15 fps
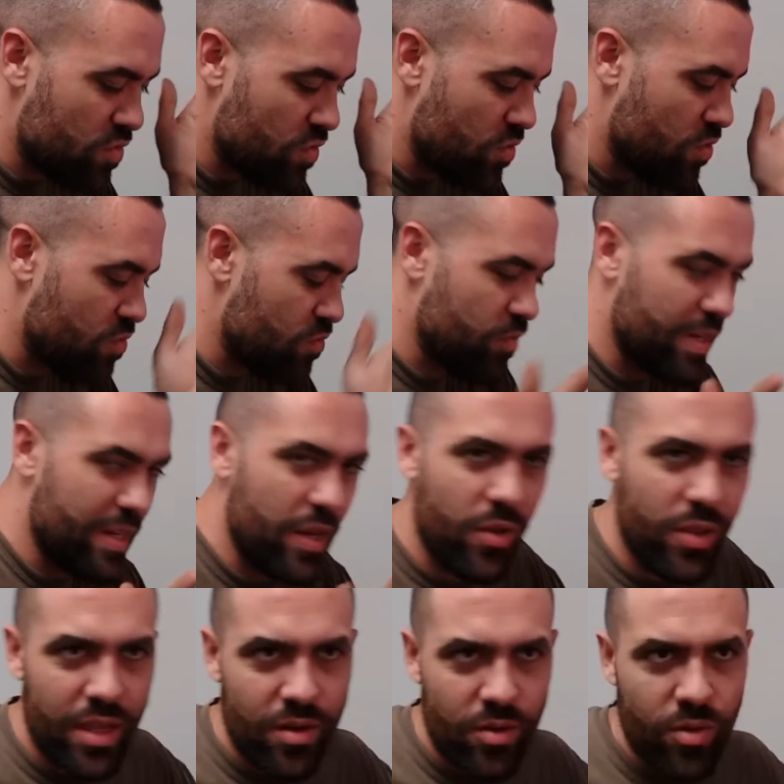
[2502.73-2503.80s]
we know
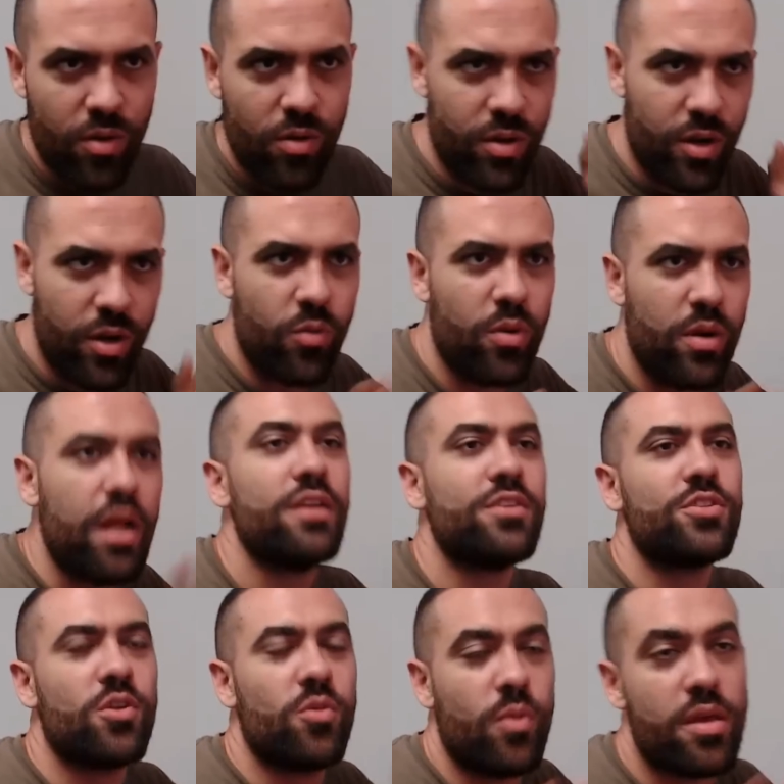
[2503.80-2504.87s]
that, we're not
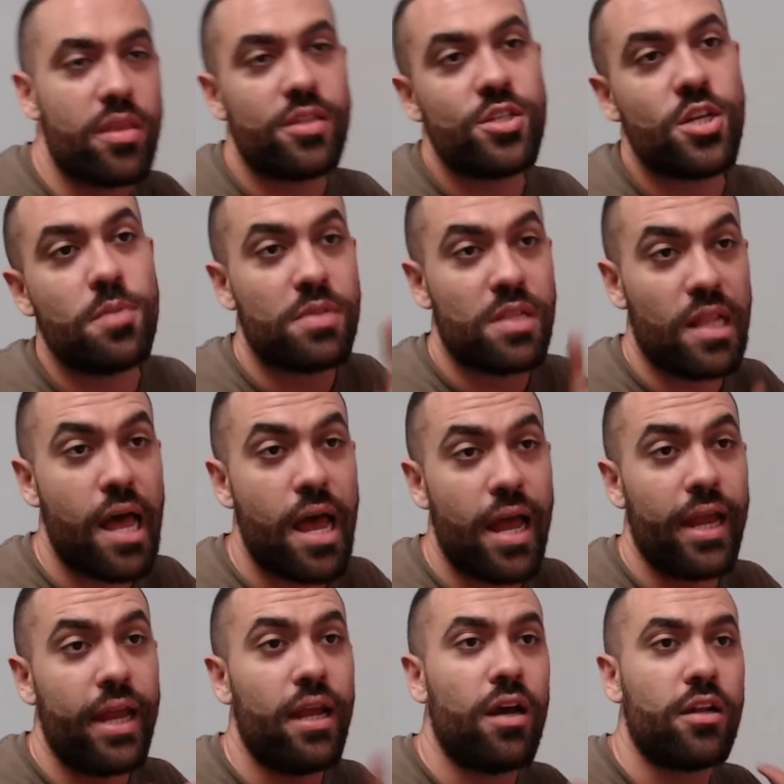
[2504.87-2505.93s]
sure where the chips
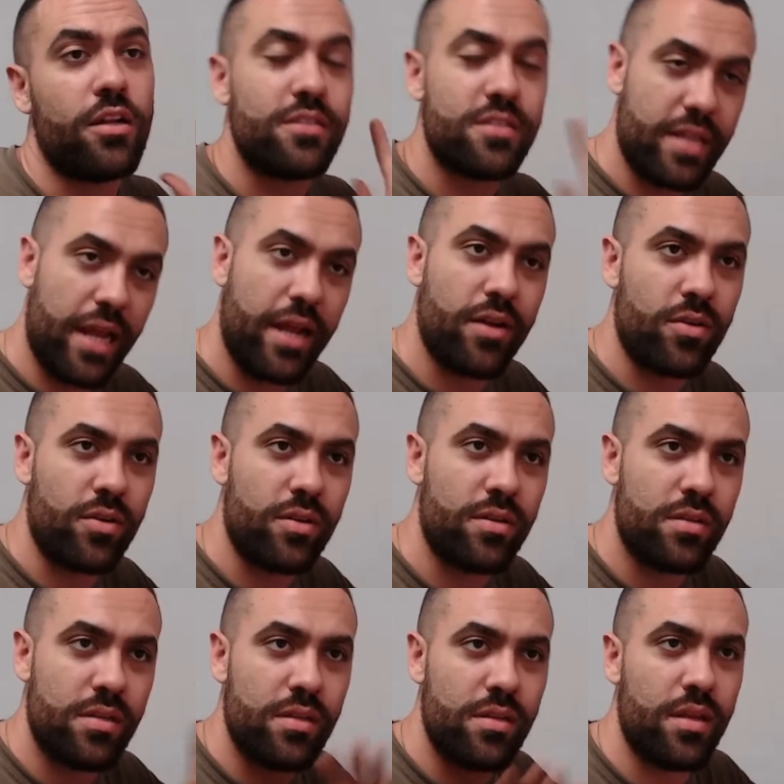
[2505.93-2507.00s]
lie on a standard,
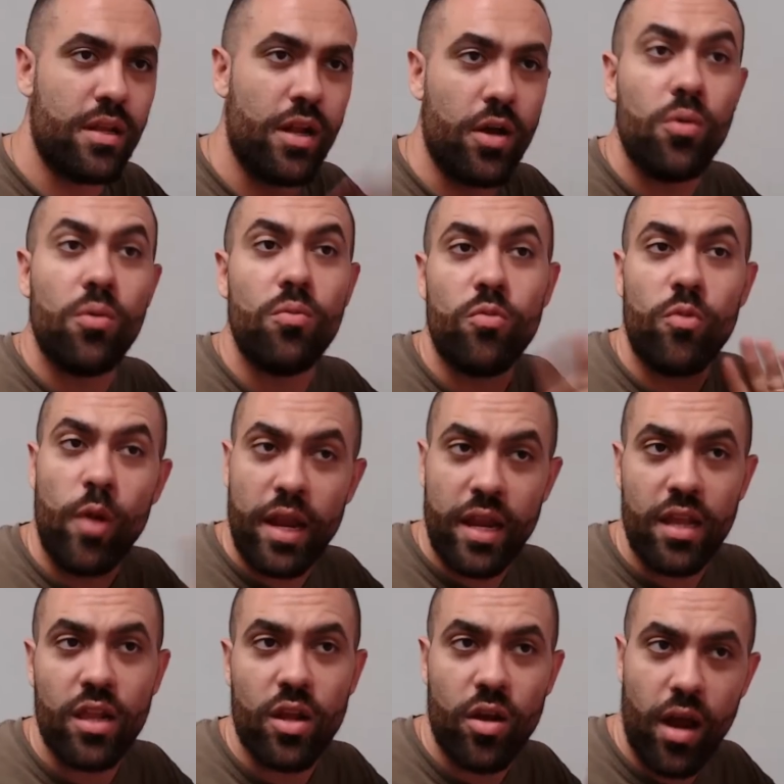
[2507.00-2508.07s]

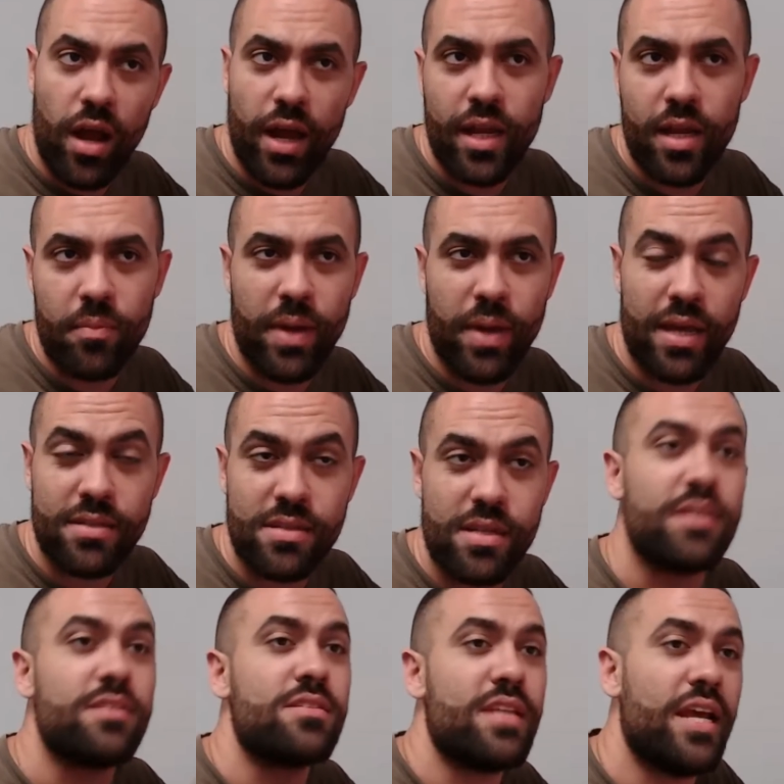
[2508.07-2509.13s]
regular
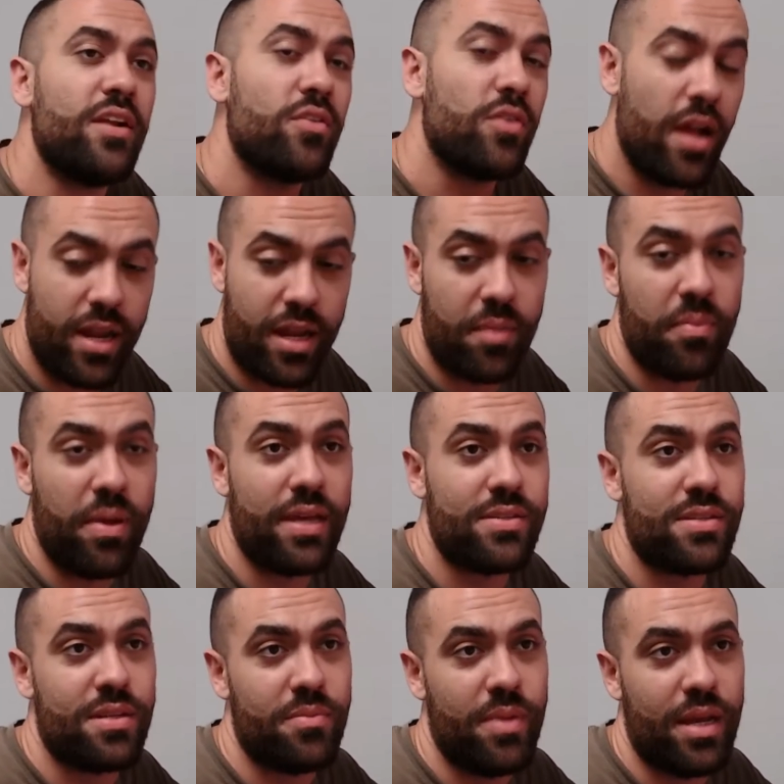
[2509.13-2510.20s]
standard high
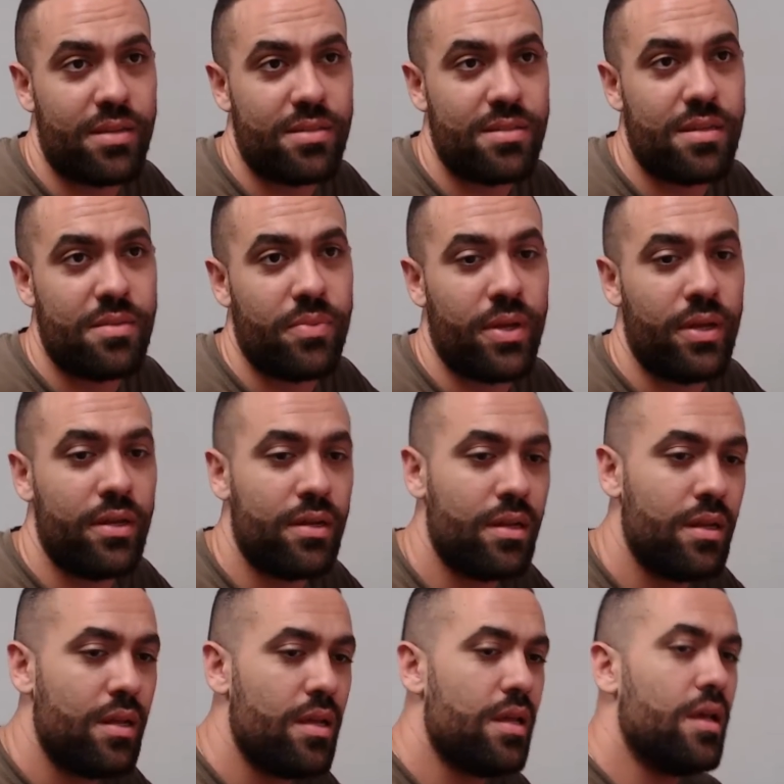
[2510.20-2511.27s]
capacity magazine
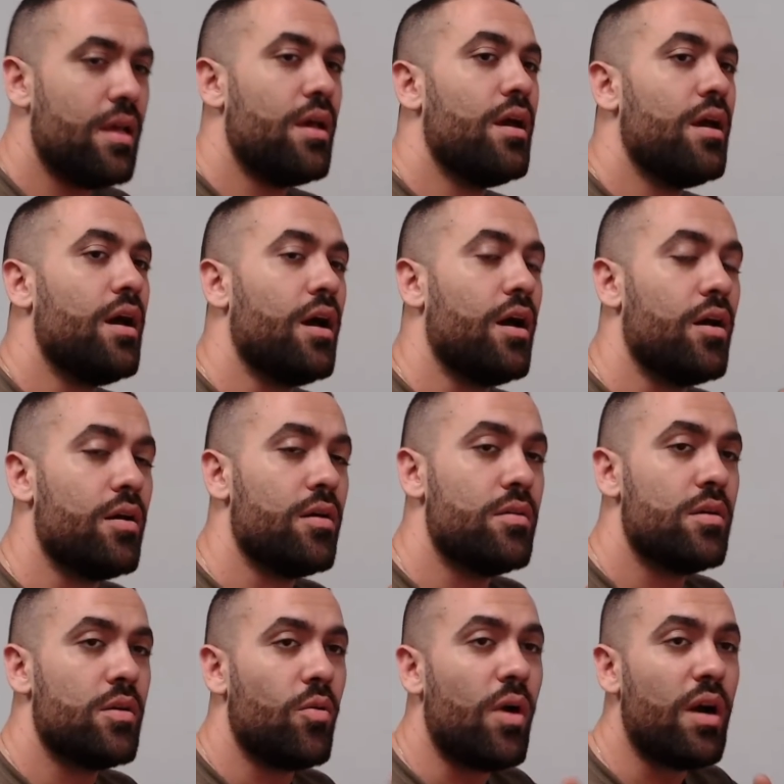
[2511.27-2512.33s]
ban.
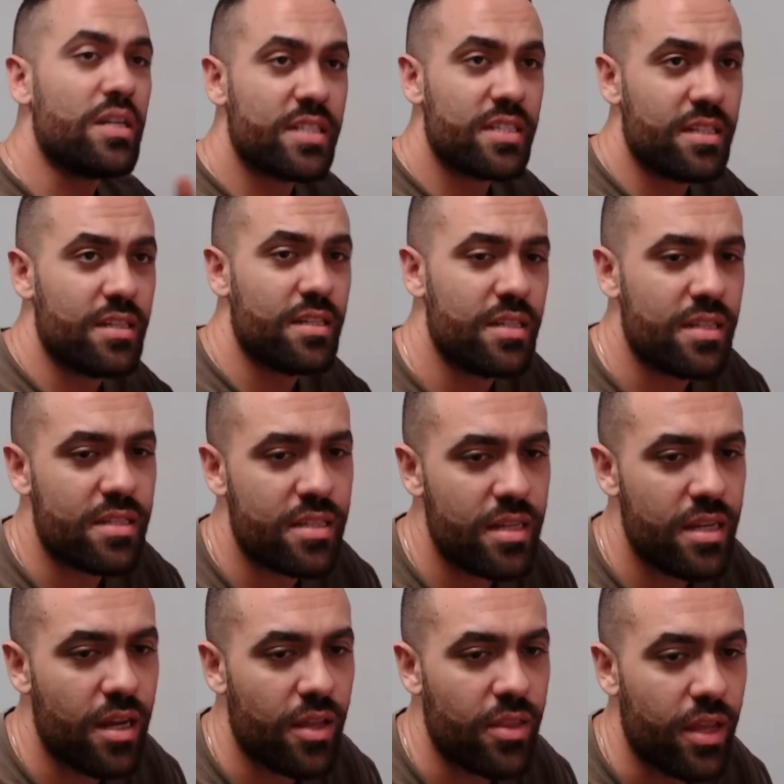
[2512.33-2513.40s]
Washington,
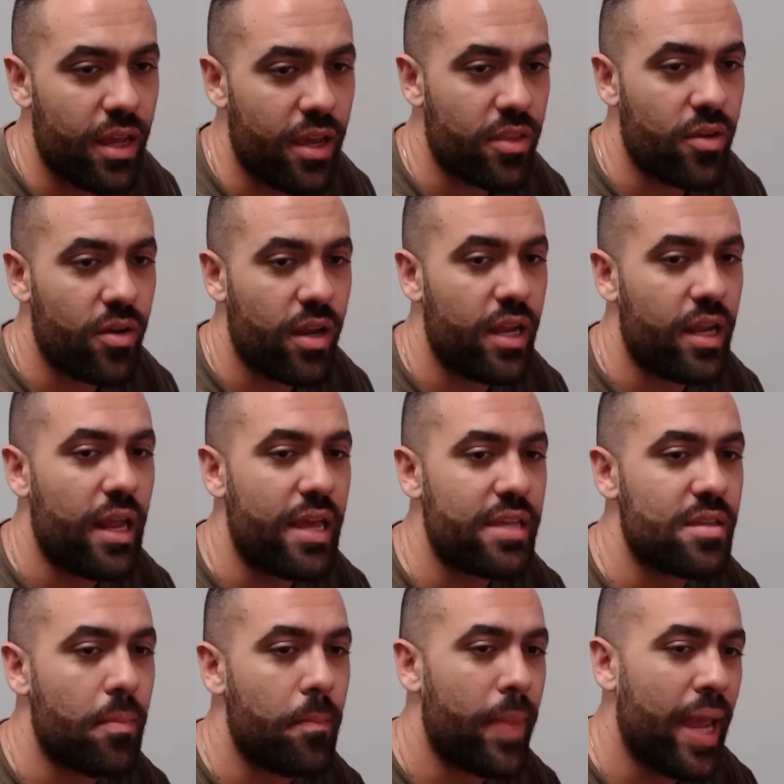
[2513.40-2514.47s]
D.C., on the other hand, has
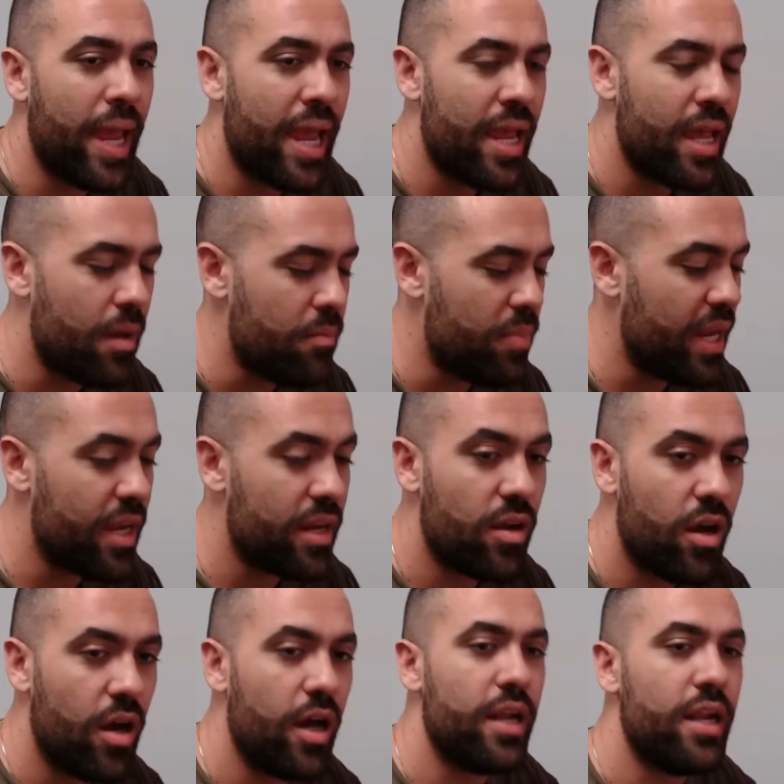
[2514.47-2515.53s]
a ban
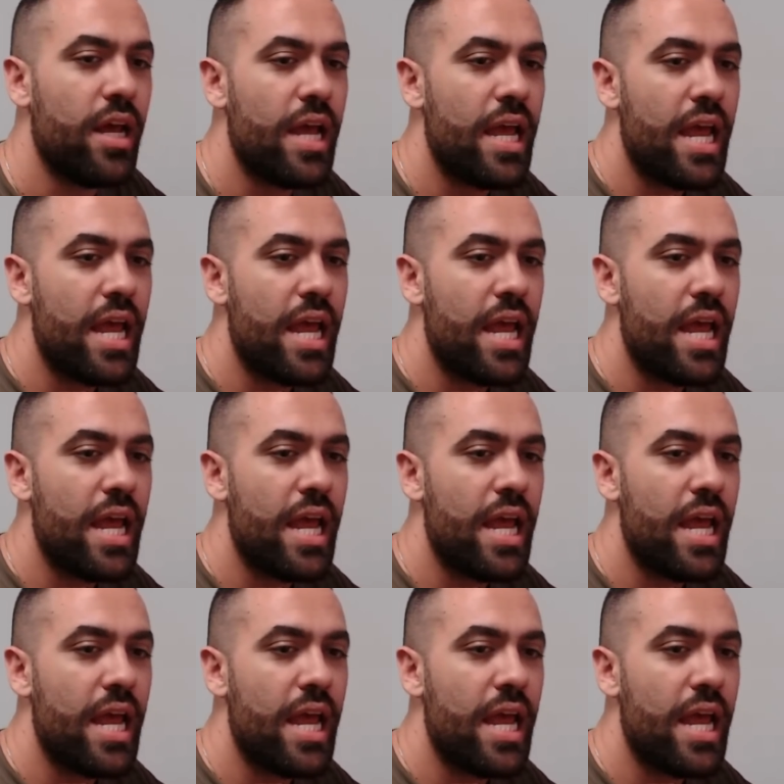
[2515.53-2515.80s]
on